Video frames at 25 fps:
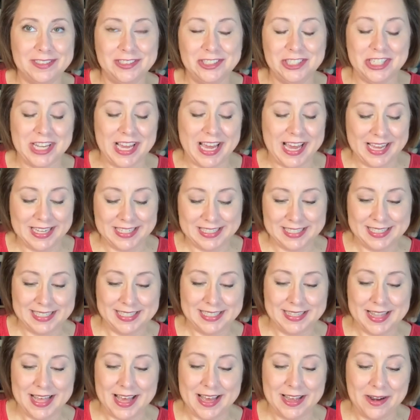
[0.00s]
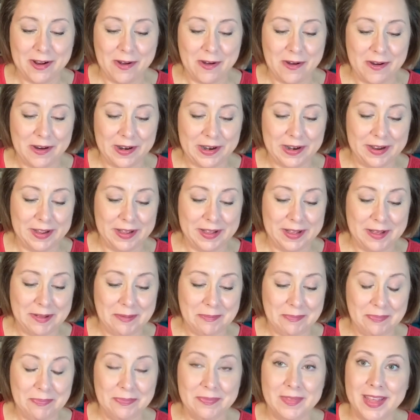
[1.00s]
chats that are
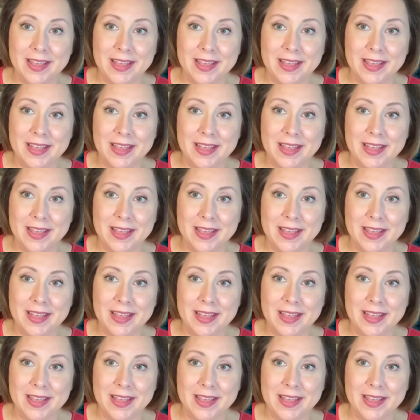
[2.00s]
um,